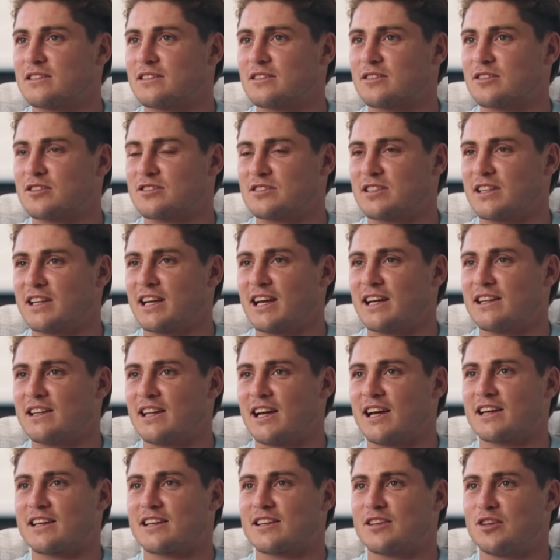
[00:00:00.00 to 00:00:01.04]
because again,
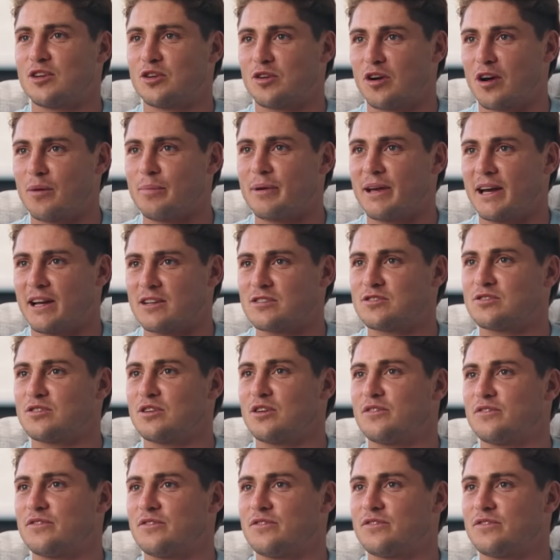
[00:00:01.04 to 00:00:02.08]
like you got to be able to
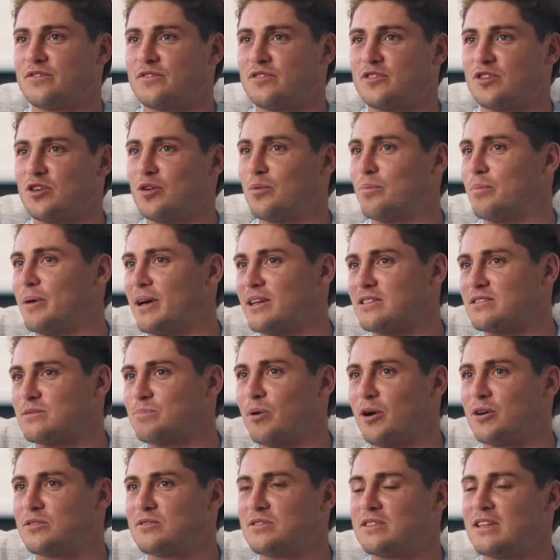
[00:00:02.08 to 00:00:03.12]
serve your best
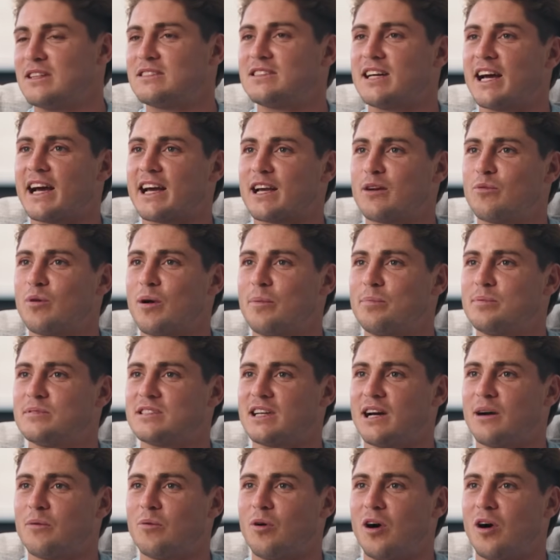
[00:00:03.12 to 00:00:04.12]
potent attacking weapons out